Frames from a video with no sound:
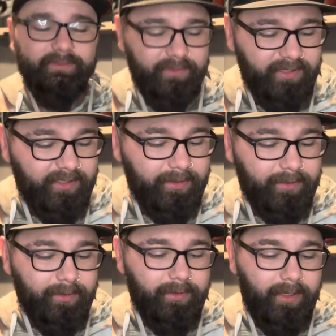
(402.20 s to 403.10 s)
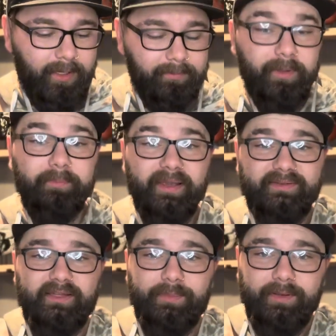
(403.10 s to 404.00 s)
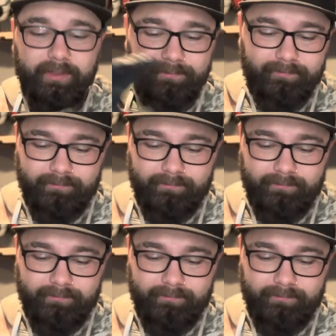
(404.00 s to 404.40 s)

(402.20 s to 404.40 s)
3D mixed up here.